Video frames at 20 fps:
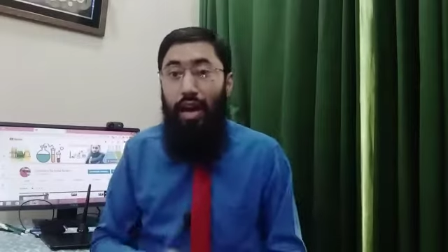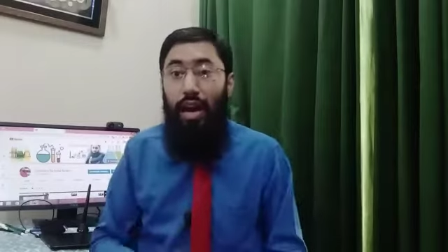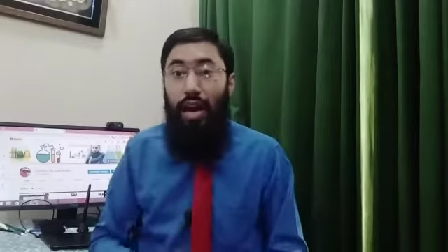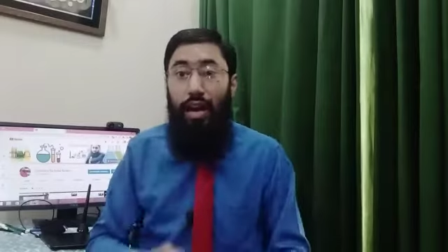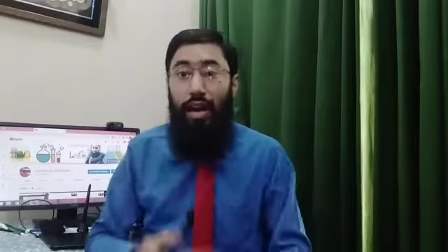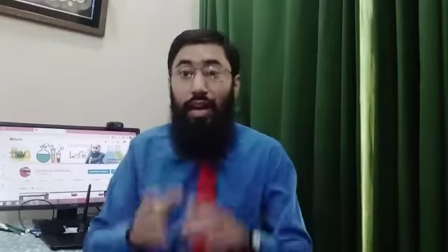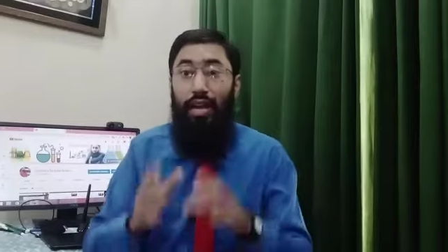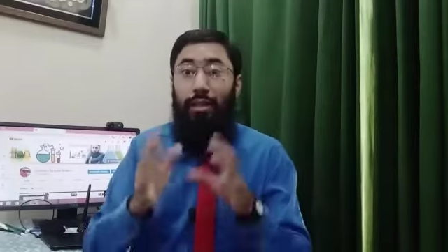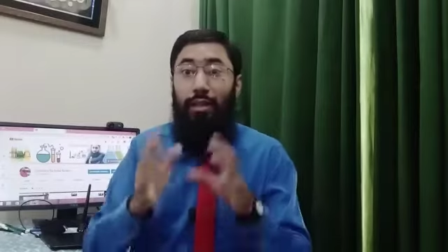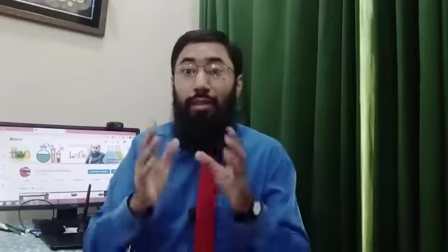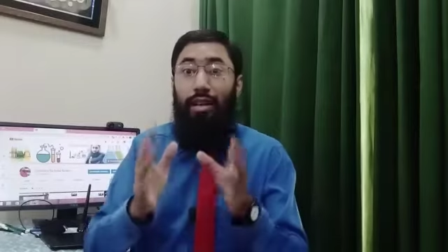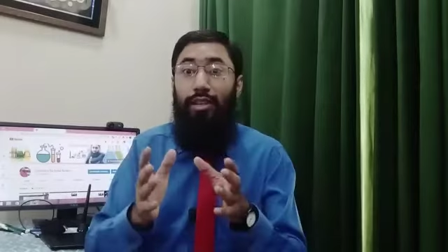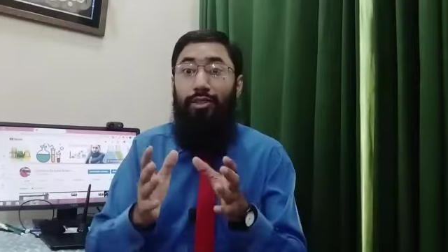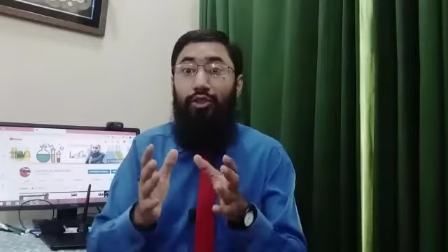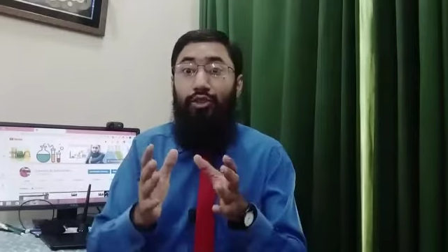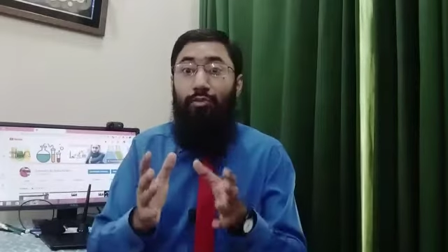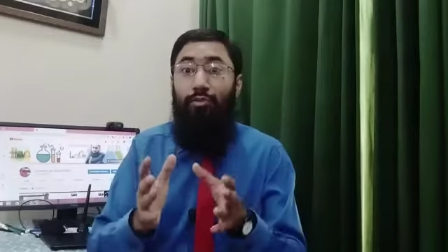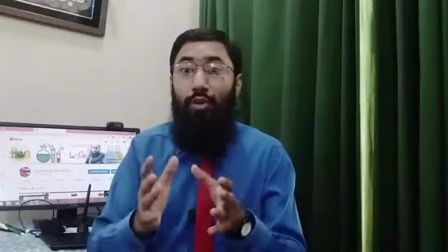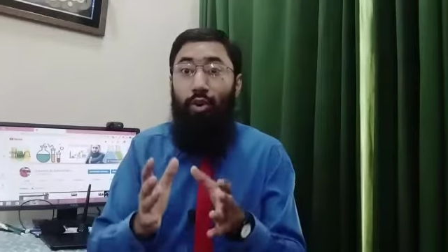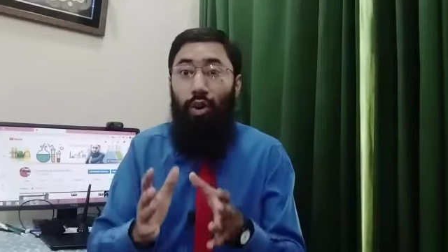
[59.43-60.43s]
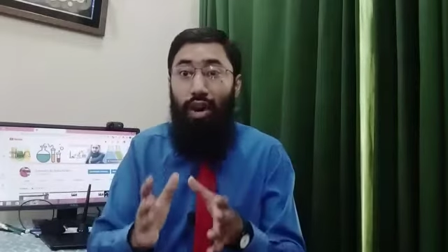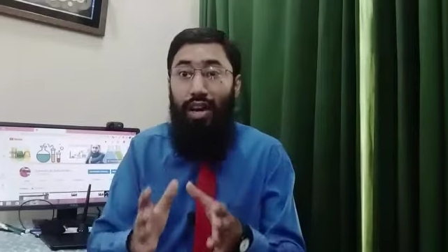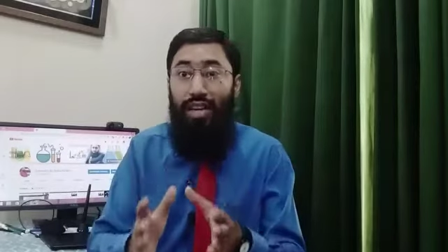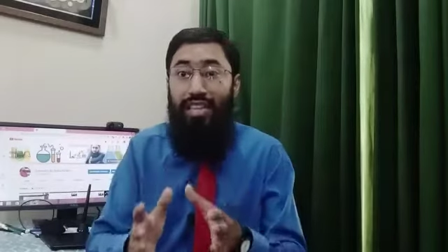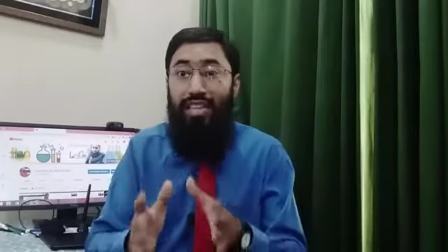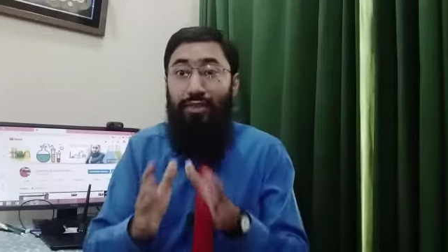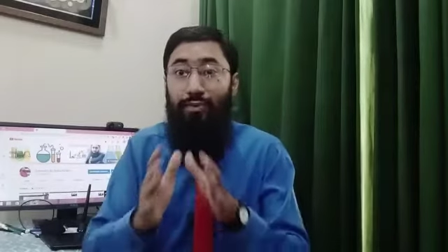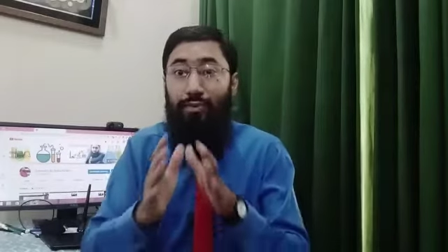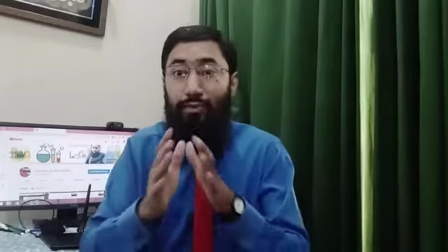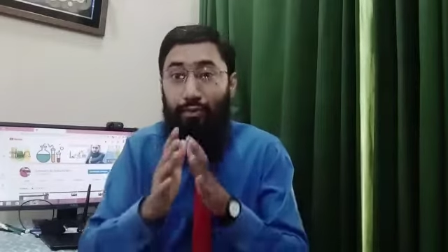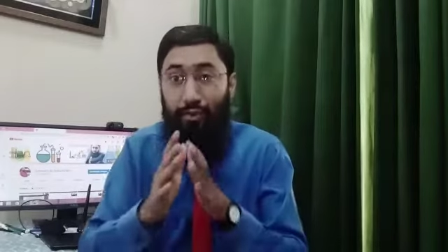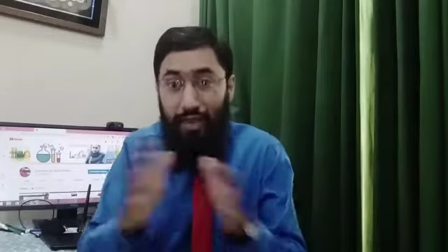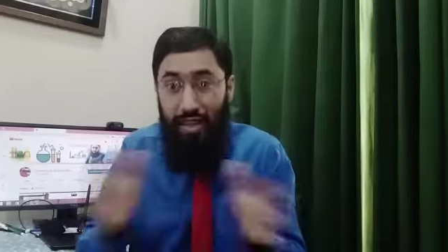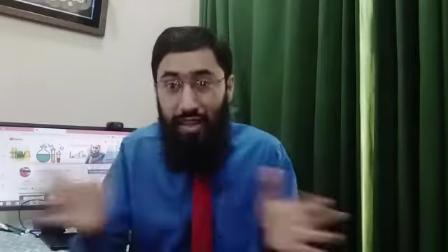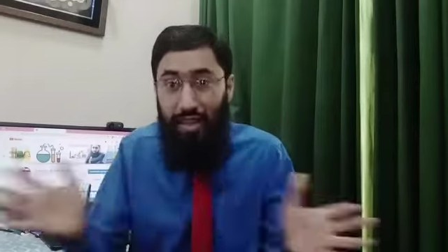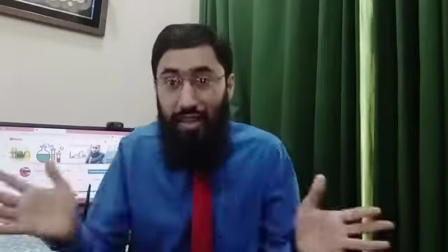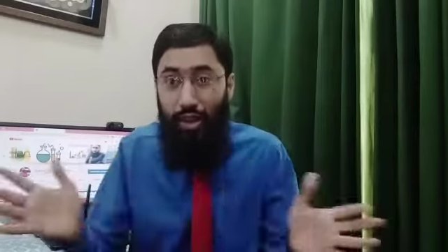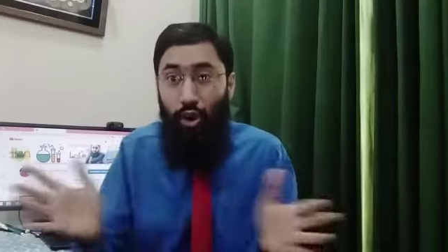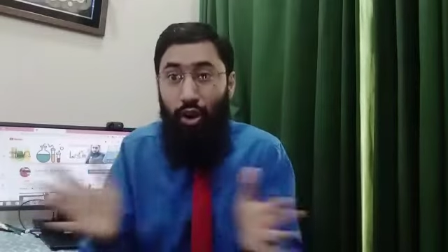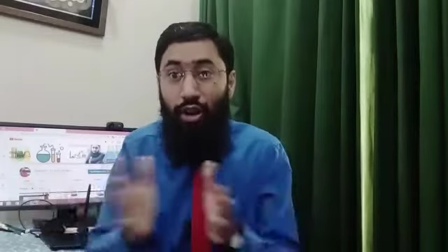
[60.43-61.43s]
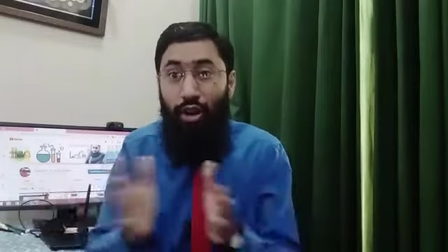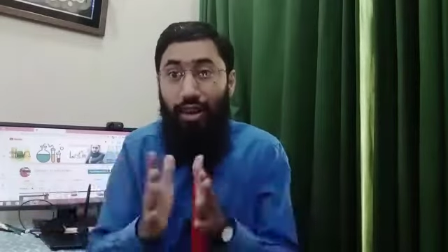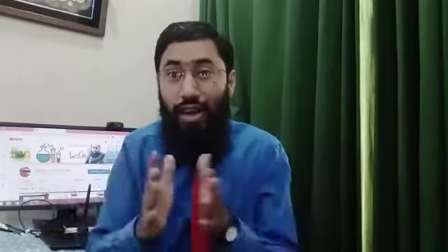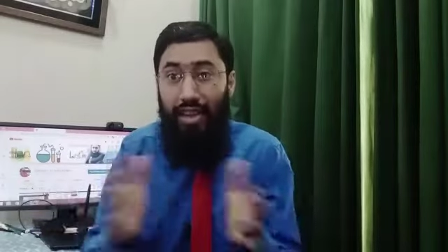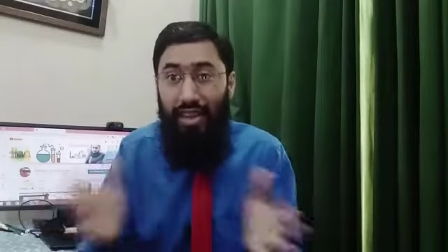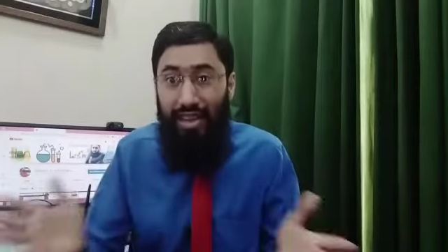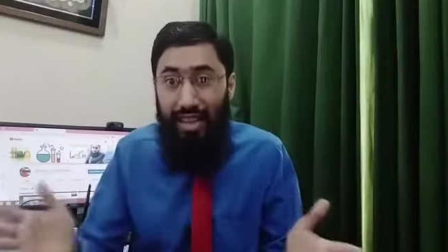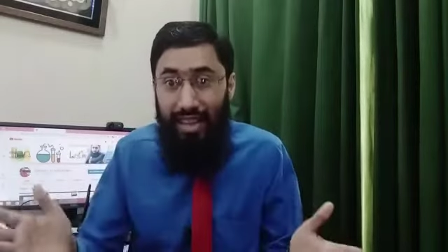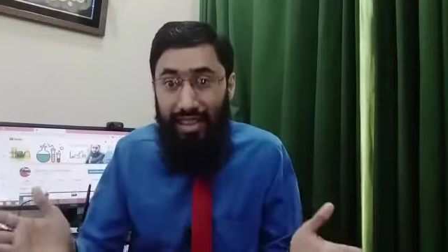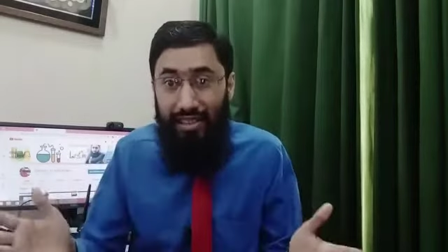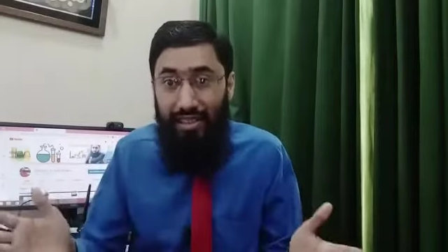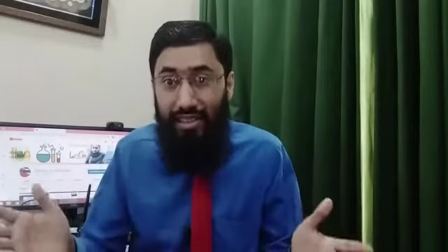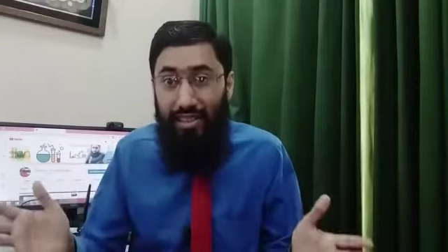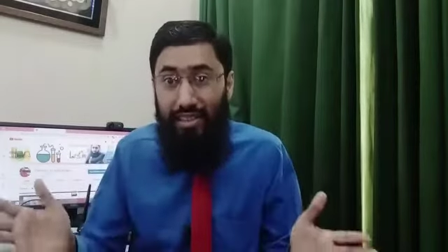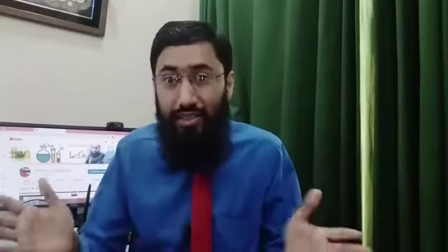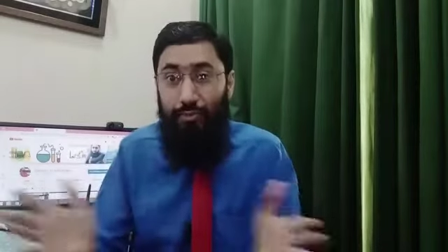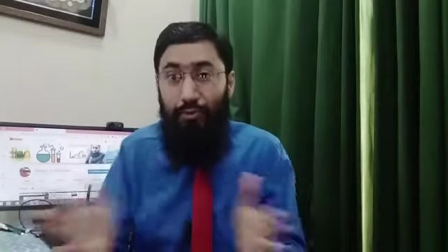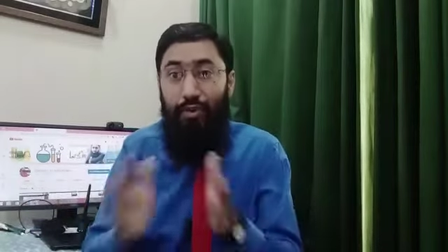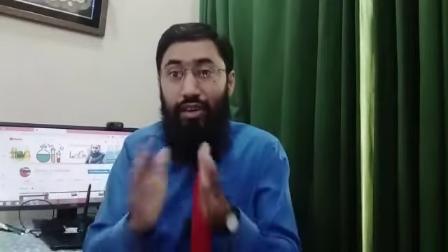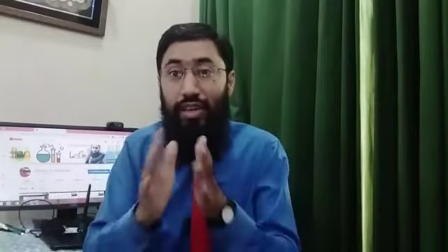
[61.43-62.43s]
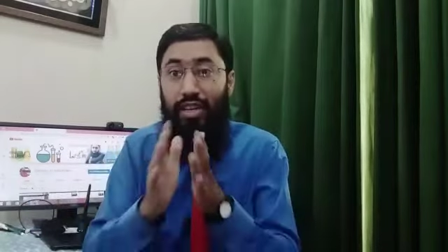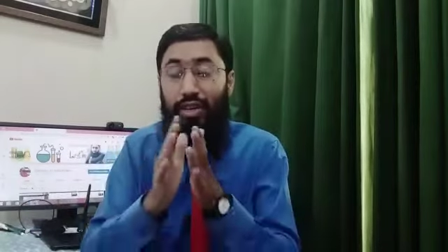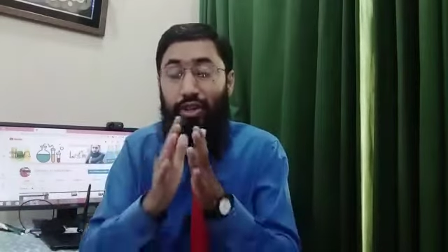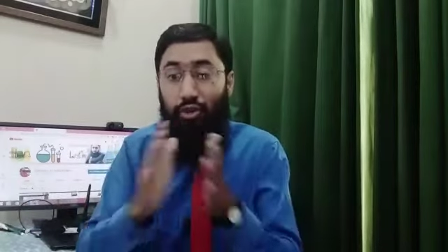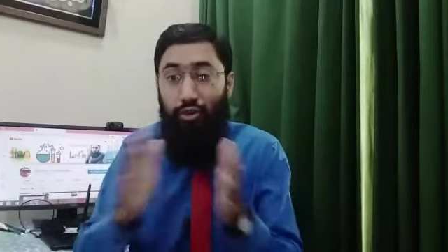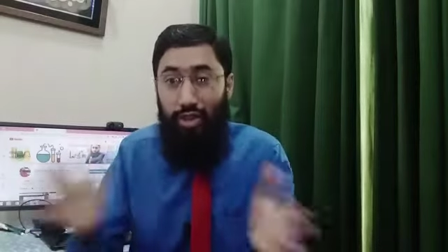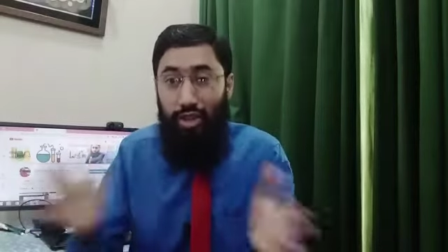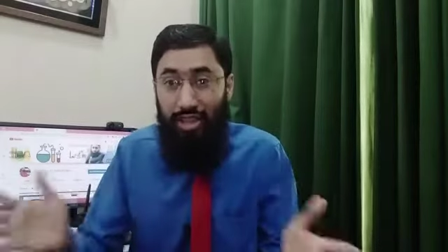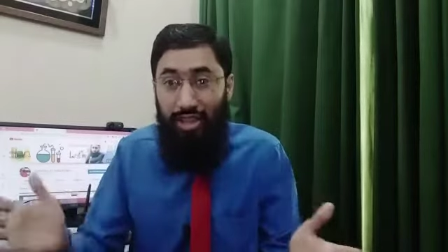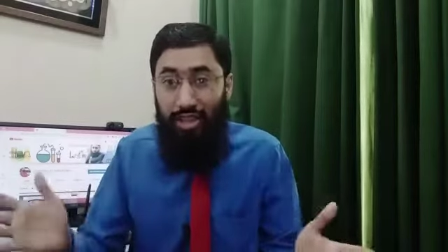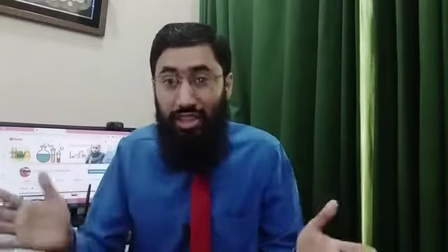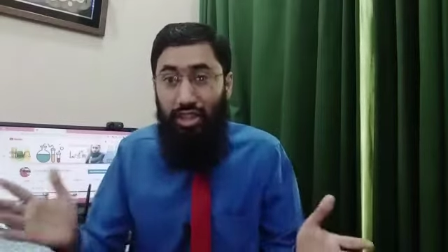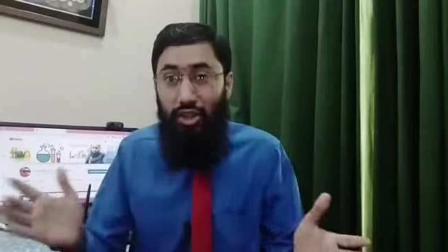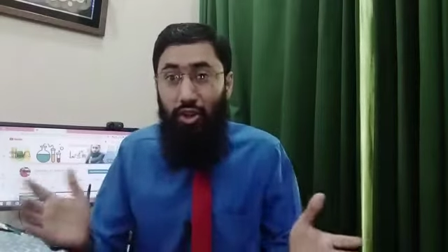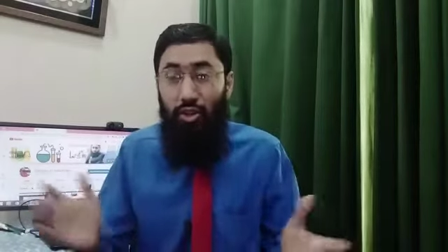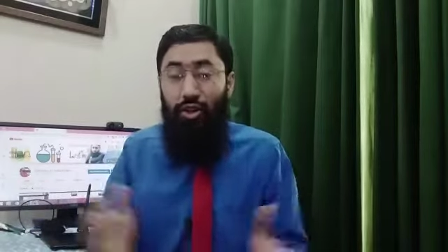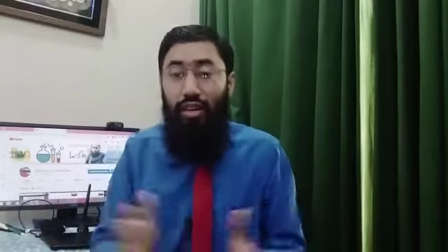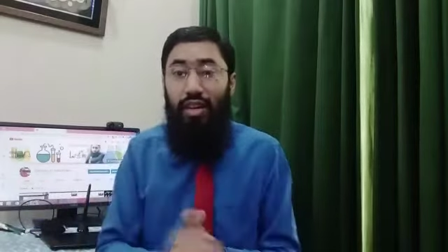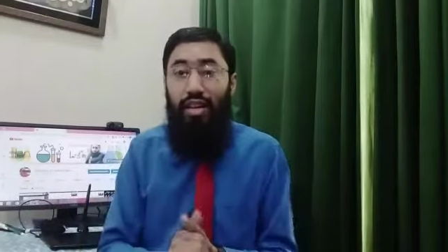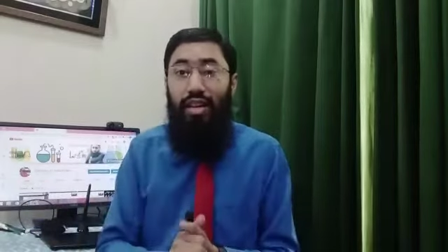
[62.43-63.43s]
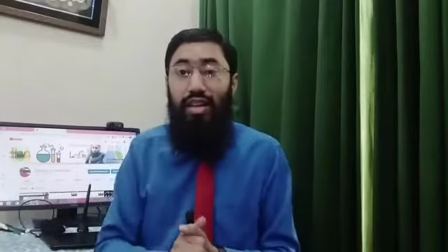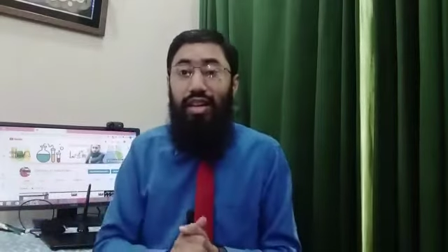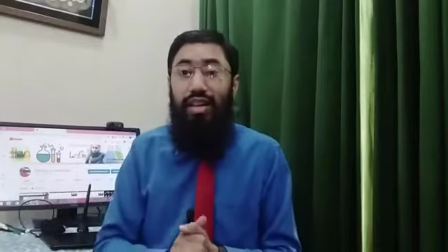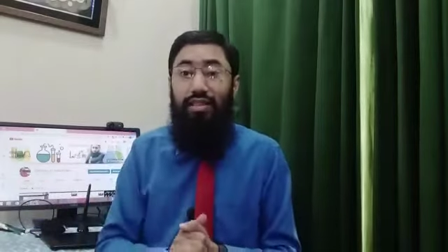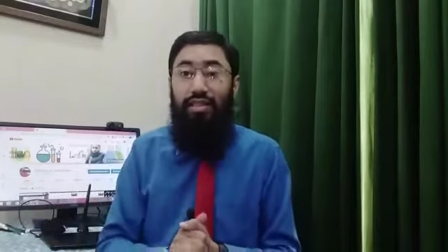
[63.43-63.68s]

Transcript: and I am also providing free online lessons, free introductory online